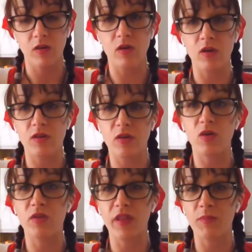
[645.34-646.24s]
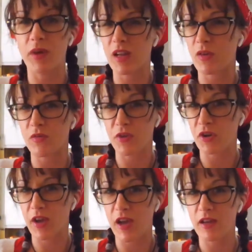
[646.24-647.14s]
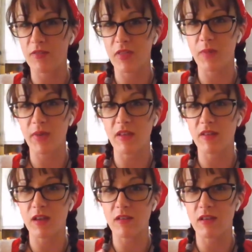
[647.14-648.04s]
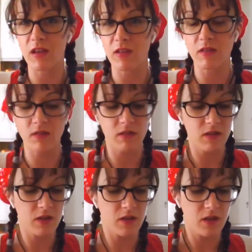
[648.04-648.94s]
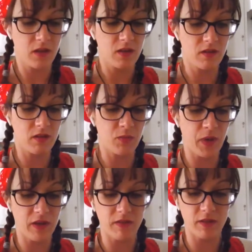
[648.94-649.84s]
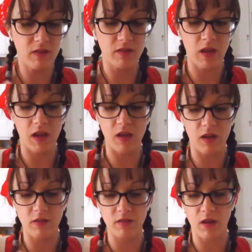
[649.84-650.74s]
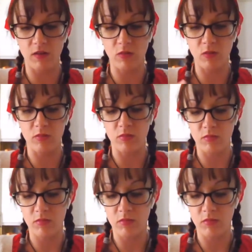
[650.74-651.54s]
or to hold that money over your head, if that makes any sense to you, Pisces, and it's not cool.